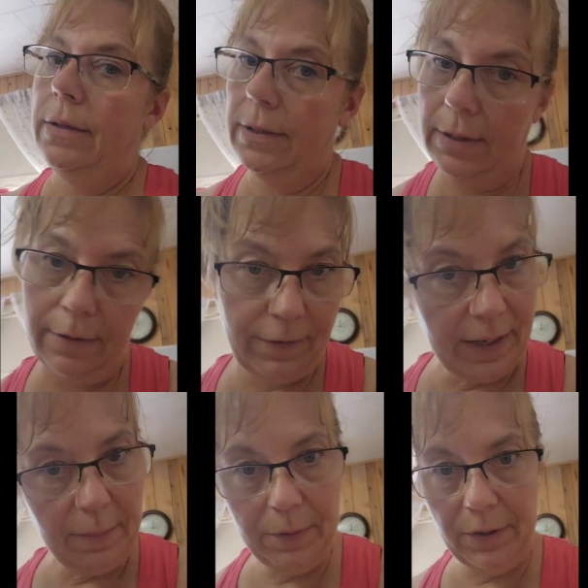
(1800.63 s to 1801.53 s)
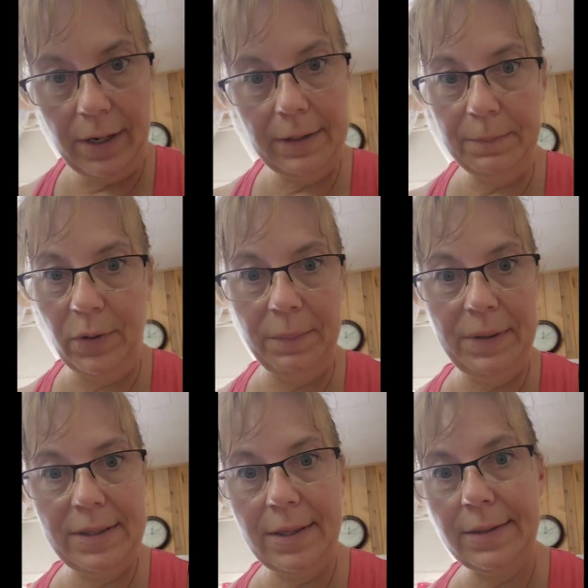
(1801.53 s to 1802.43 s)
see if I can put it on one
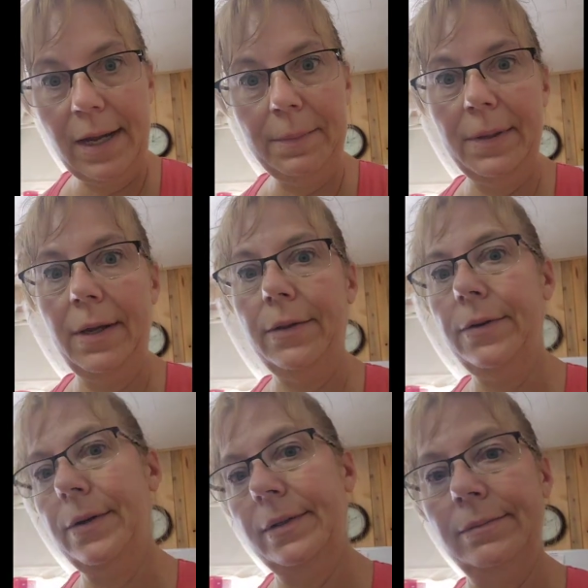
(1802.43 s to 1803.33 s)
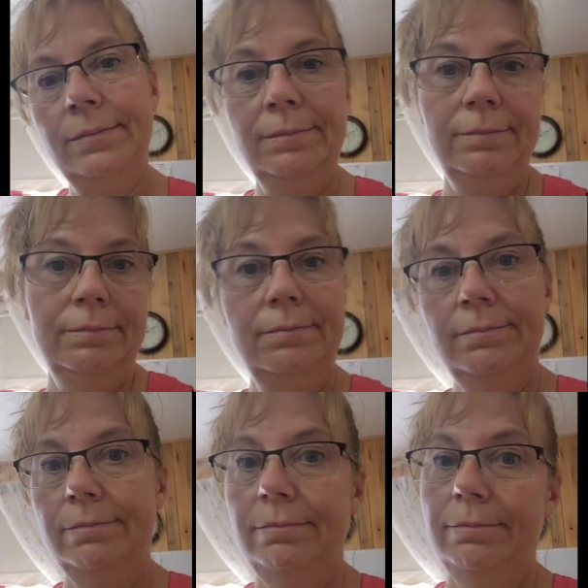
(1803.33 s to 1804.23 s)
piece on top of the other, and
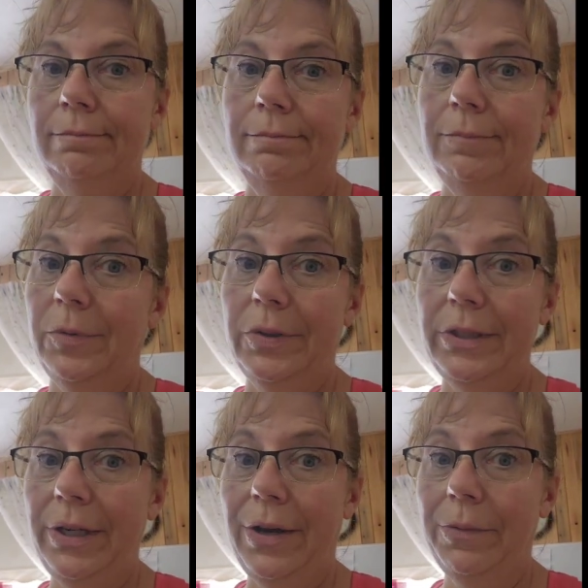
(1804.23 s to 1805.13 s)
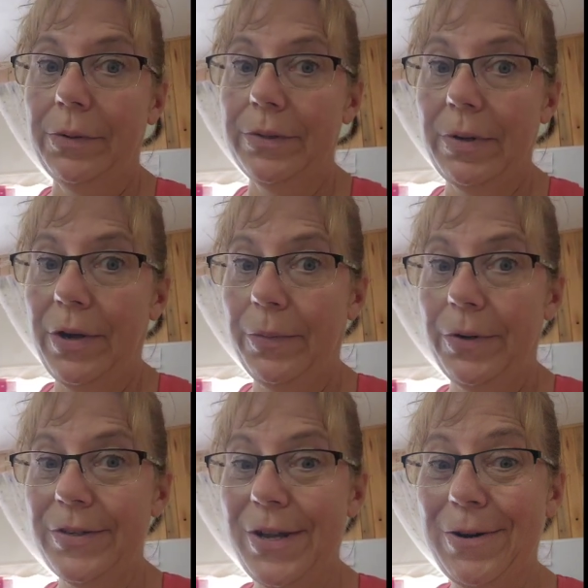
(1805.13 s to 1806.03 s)
we'll see how it
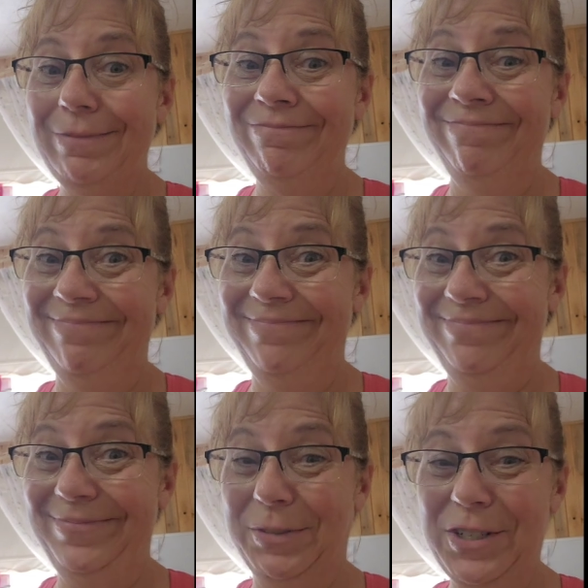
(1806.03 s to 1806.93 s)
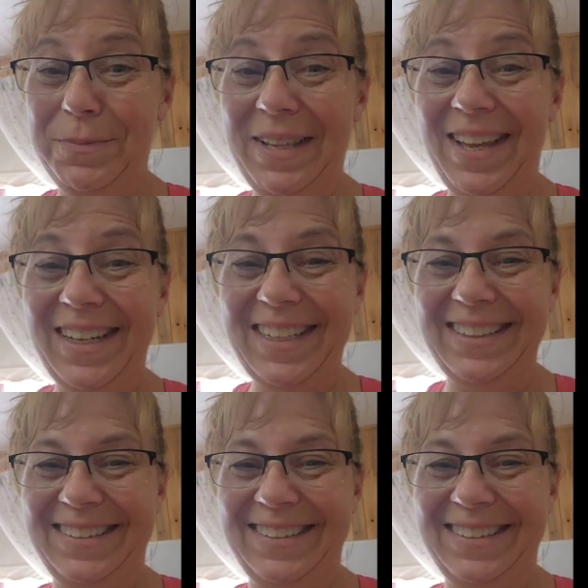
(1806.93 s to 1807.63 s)
works out. Wish me luck.